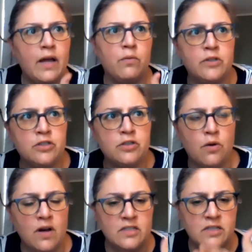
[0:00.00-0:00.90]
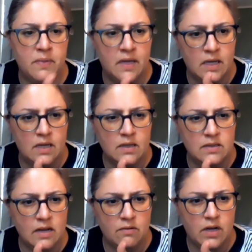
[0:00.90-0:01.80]
way would just go on to Beacon,
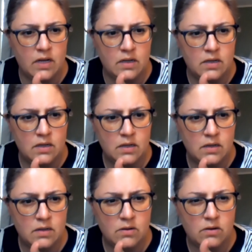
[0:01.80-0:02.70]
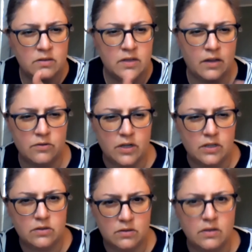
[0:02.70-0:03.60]
is that right? Or is the other
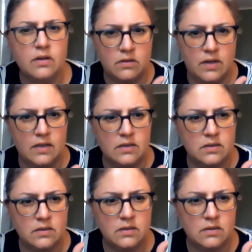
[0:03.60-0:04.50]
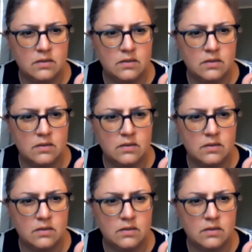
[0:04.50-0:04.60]
direction? Yes.